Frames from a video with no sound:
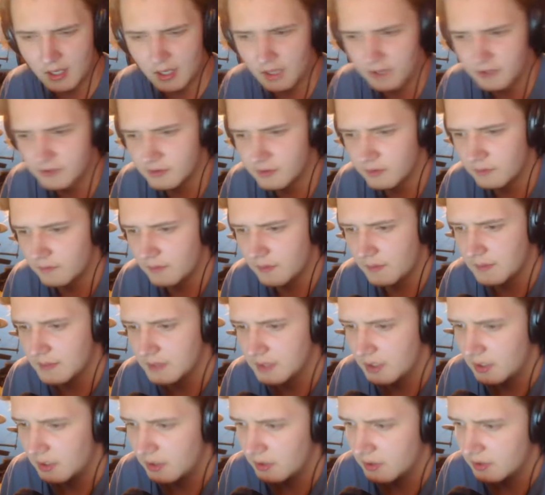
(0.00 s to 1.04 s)
Hey guys, Will
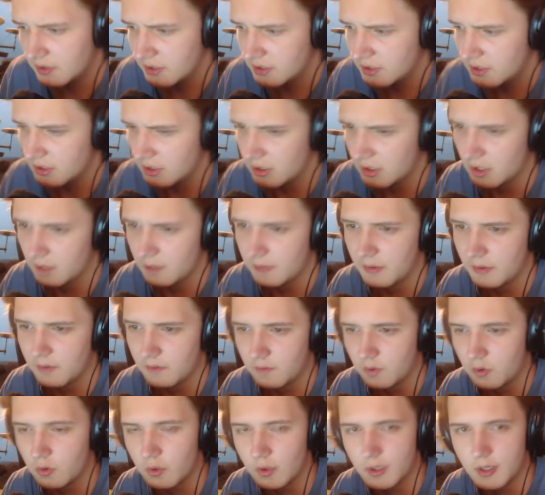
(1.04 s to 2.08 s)
Vamos here, and just a little
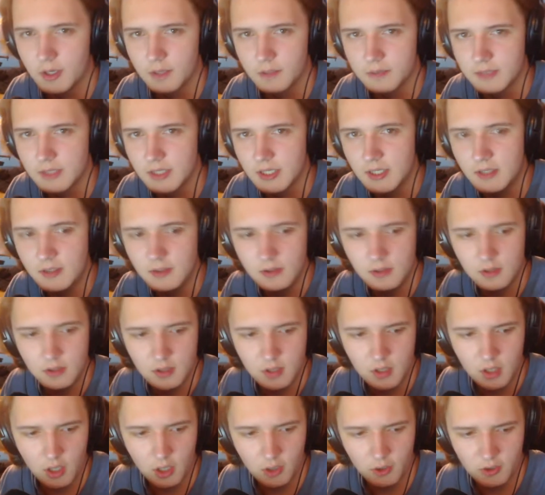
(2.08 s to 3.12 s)
bit of a quick update.
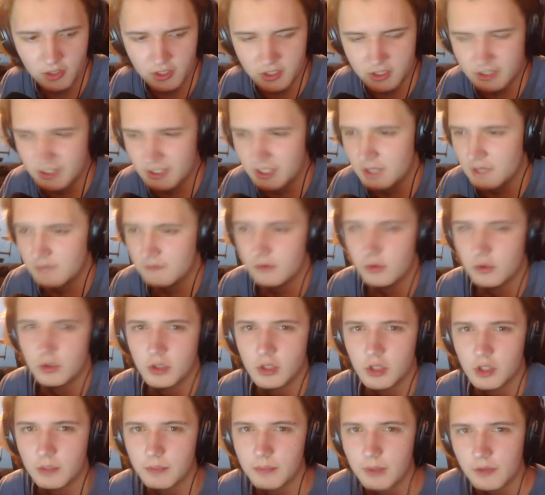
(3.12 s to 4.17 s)
I wanted to give
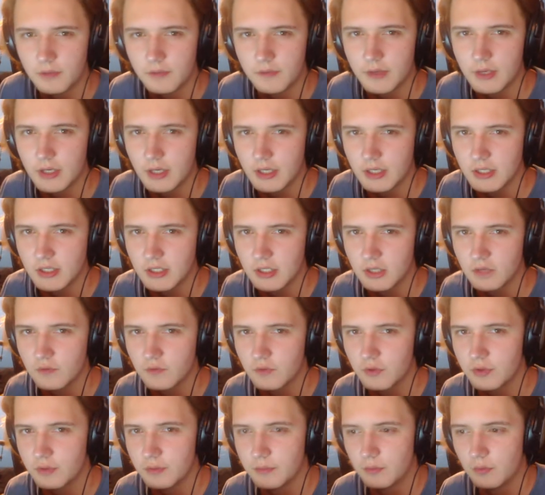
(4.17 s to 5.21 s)
you a little bit of an
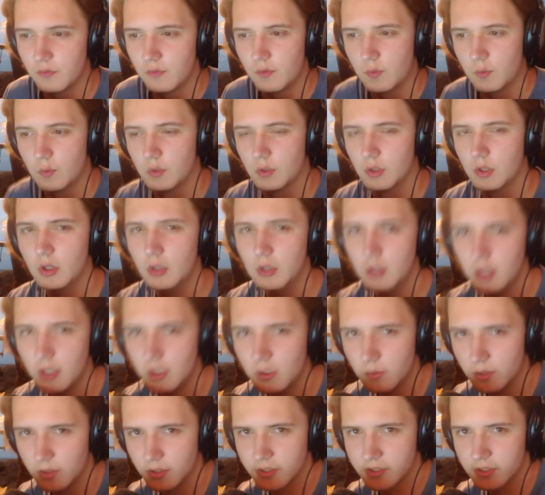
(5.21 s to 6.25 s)
idea of what the movie will look
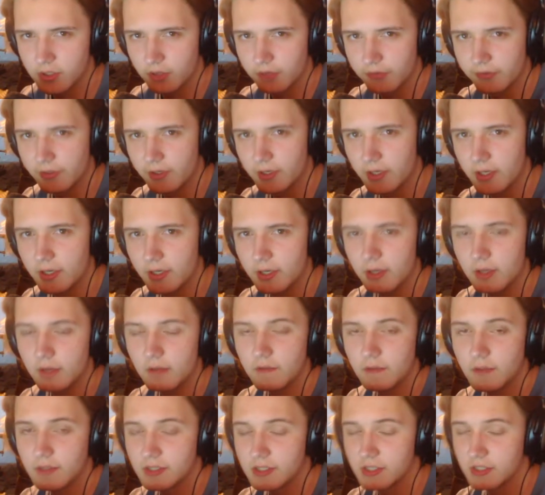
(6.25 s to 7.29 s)
like when it's all
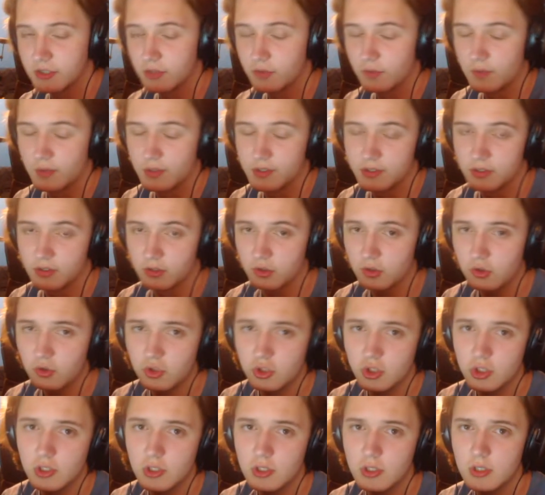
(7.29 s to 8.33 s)
done. This is the
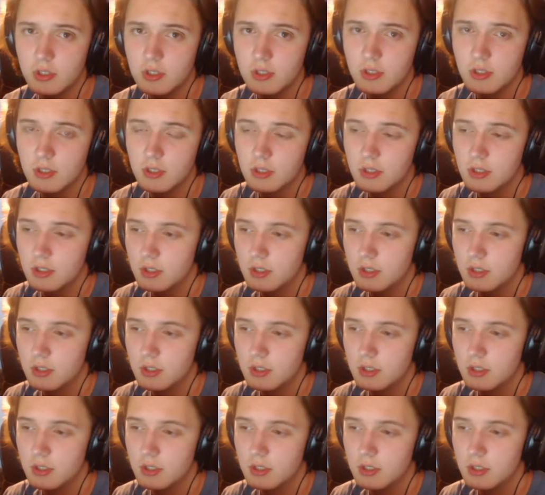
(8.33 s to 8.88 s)
resolution.